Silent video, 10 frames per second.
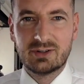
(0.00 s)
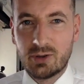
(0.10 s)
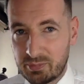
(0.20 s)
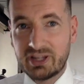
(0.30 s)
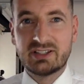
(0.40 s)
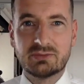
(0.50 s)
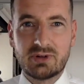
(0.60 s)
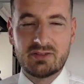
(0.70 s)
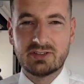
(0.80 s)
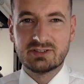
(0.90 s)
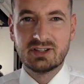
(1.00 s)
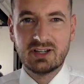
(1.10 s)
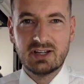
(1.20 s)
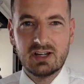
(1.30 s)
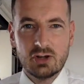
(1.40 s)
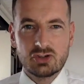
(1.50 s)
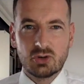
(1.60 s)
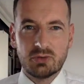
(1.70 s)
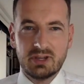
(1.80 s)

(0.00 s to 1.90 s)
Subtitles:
Completely relevant. So